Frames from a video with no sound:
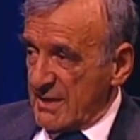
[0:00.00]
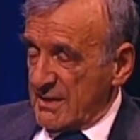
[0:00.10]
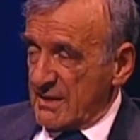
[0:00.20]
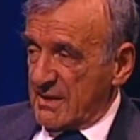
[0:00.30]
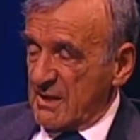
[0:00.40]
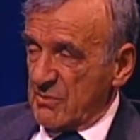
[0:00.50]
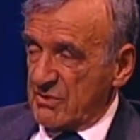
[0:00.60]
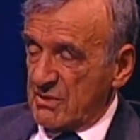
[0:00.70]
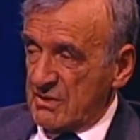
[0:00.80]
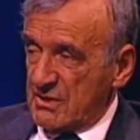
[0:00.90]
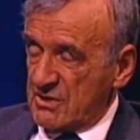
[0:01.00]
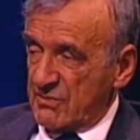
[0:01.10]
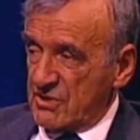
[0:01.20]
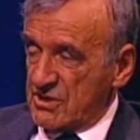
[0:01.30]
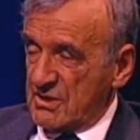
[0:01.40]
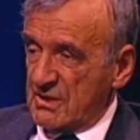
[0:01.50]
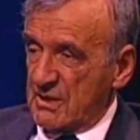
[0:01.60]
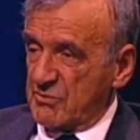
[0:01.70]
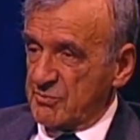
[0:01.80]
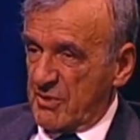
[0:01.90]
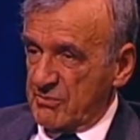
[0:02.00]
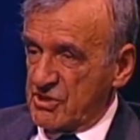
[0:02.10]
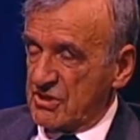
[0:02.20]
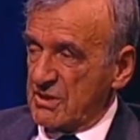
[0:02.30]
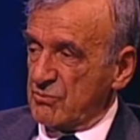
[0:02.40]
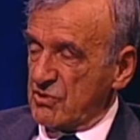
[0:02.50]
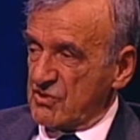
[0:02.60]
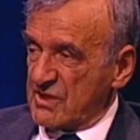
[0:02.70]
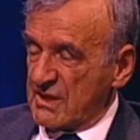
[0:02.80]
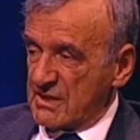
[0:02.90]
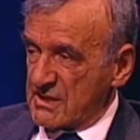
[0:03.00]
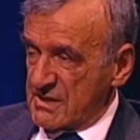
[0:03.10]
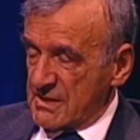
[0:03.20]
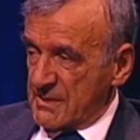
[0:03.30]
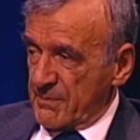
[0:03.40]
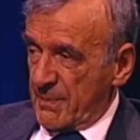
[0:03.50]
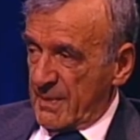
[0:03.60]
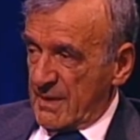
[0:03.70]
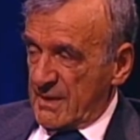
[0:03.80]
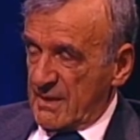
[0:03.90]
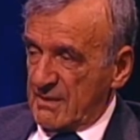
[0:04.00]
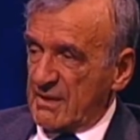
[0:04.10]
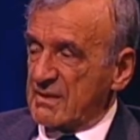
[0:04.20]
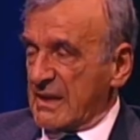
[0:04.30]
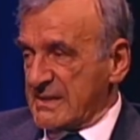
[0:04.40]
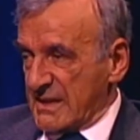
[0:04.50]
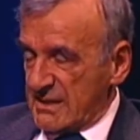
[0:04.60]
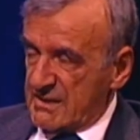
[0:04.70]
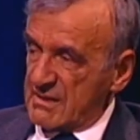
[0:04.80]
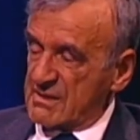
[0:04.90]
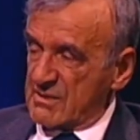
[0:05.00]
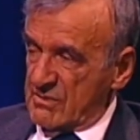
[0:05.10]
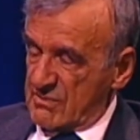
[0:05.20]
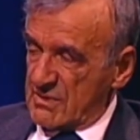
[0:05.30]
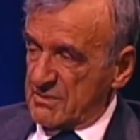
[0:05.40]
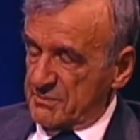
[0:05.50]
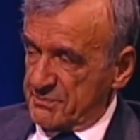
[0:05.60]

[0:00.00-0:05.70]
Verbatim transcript: It came out in a Yiddish version. It was published in Buenos Aires, mm. and then translated and so forth.